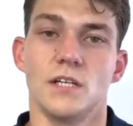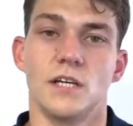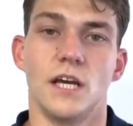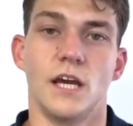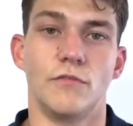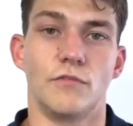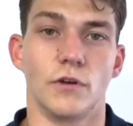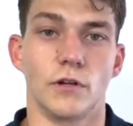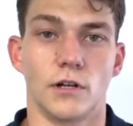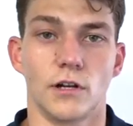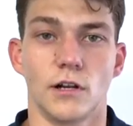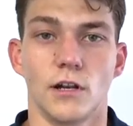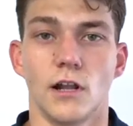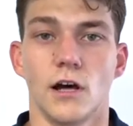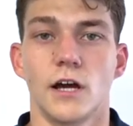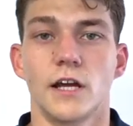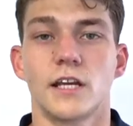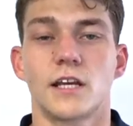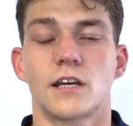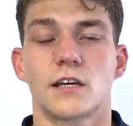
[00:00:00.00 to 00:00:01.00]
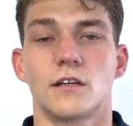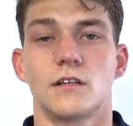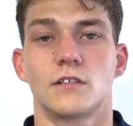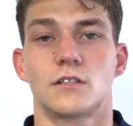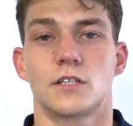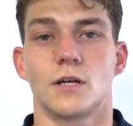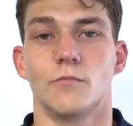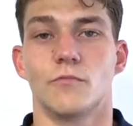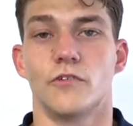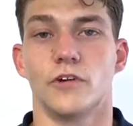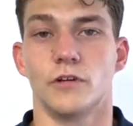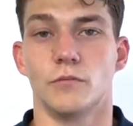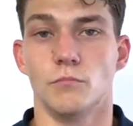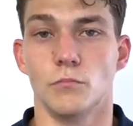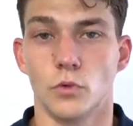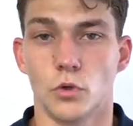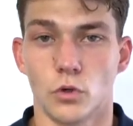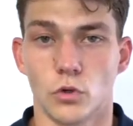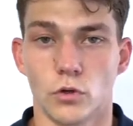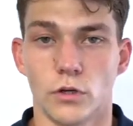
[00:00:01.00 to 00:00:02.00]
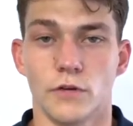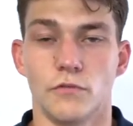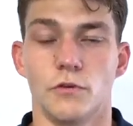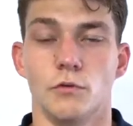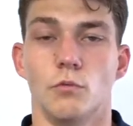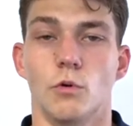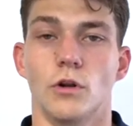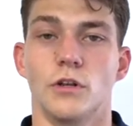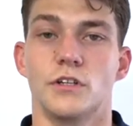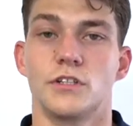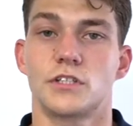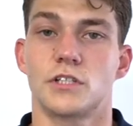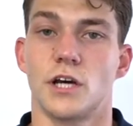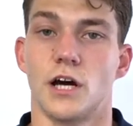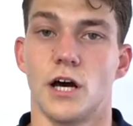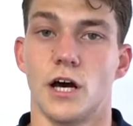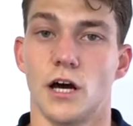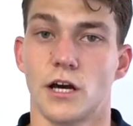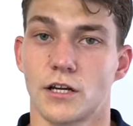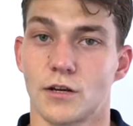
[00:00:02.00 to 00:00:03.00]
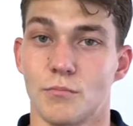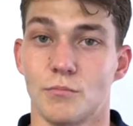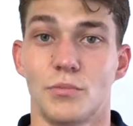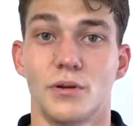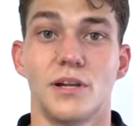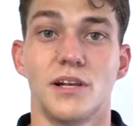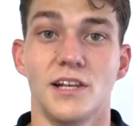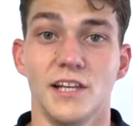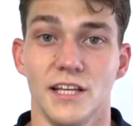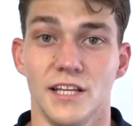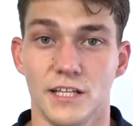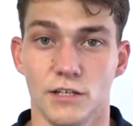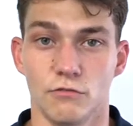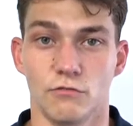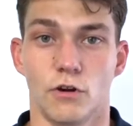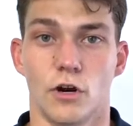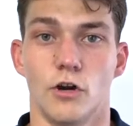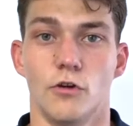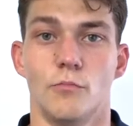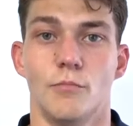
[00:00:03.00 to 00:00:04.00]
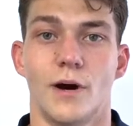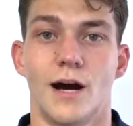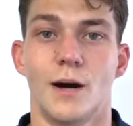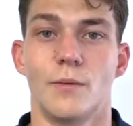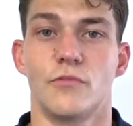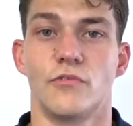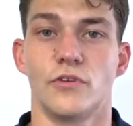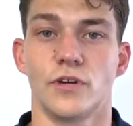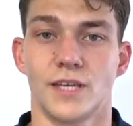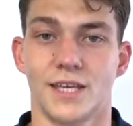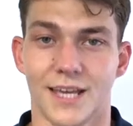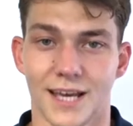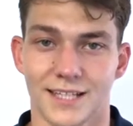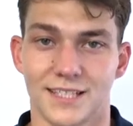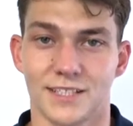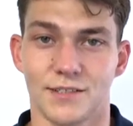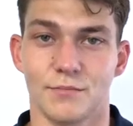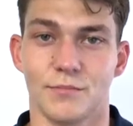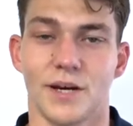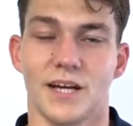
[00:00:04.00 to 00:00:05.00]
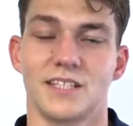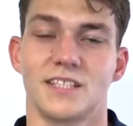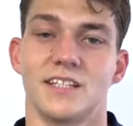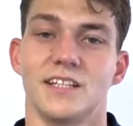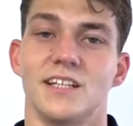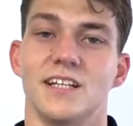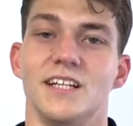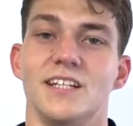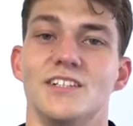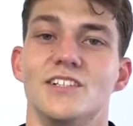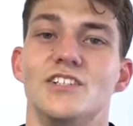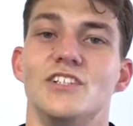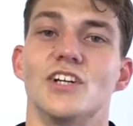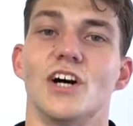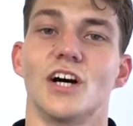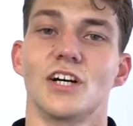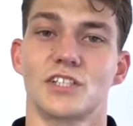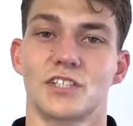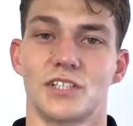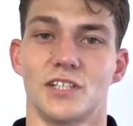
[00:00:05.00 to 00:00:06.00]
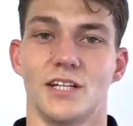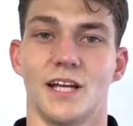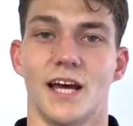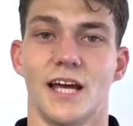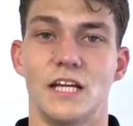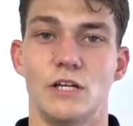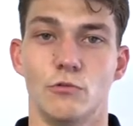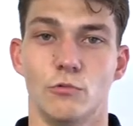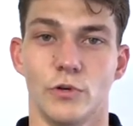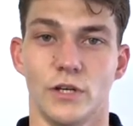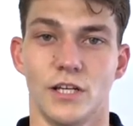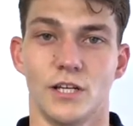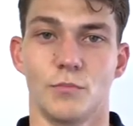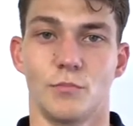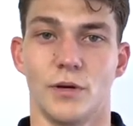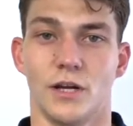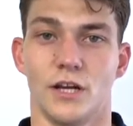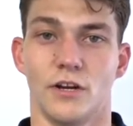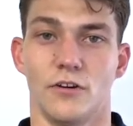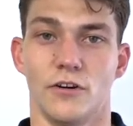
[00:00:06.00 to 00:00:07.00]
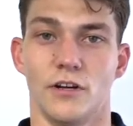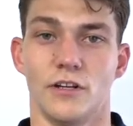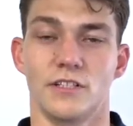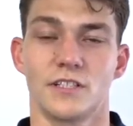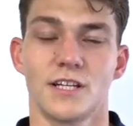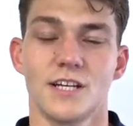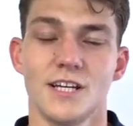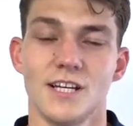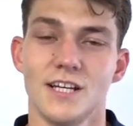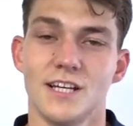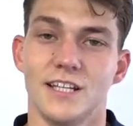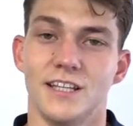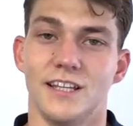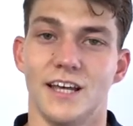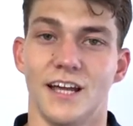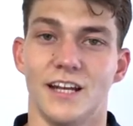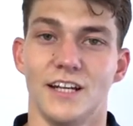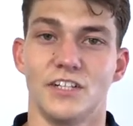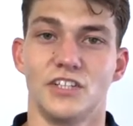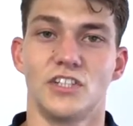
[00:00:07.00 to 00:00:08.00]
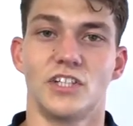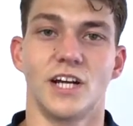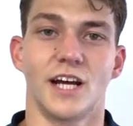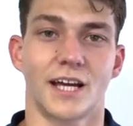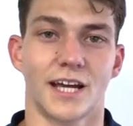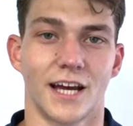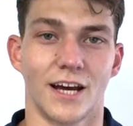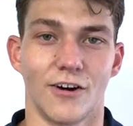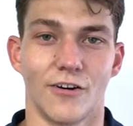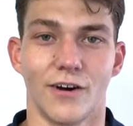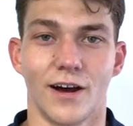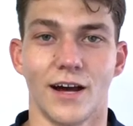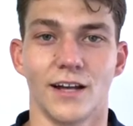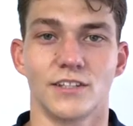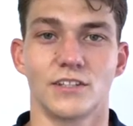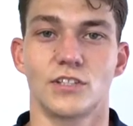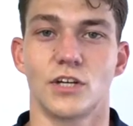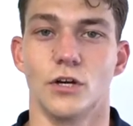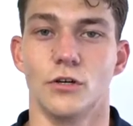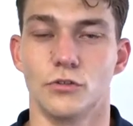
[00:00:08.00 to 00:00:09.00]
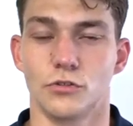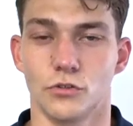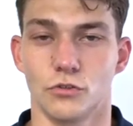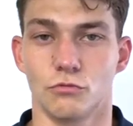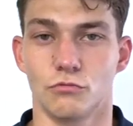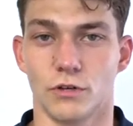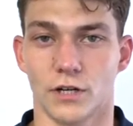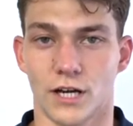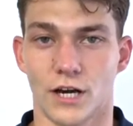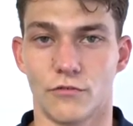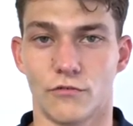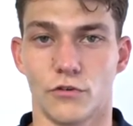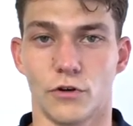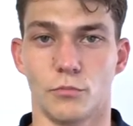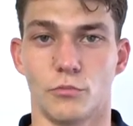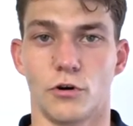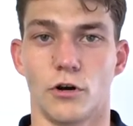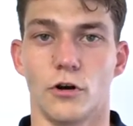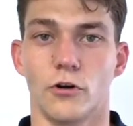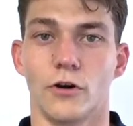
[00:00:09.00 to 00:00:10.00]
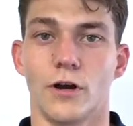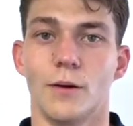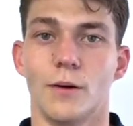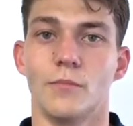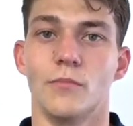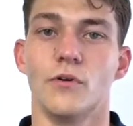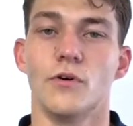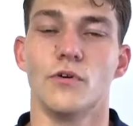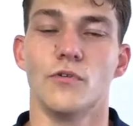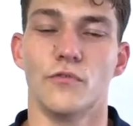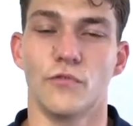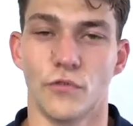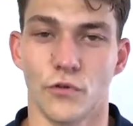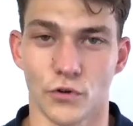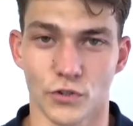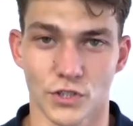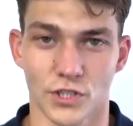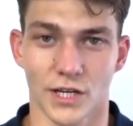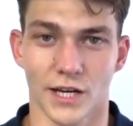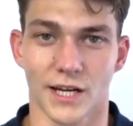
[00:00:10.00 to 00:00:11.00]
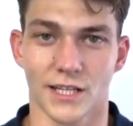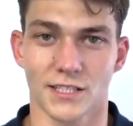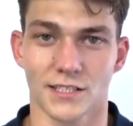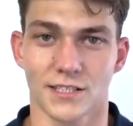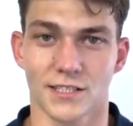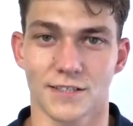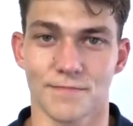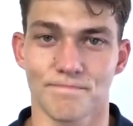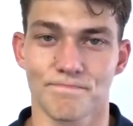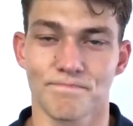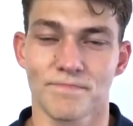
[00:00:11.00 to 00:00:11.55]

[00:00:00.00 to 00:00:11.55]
If you'd like something more, if you want a complete roadmap for getting better in just an 8-week period, then check out our Total Recovery Program for sciatica.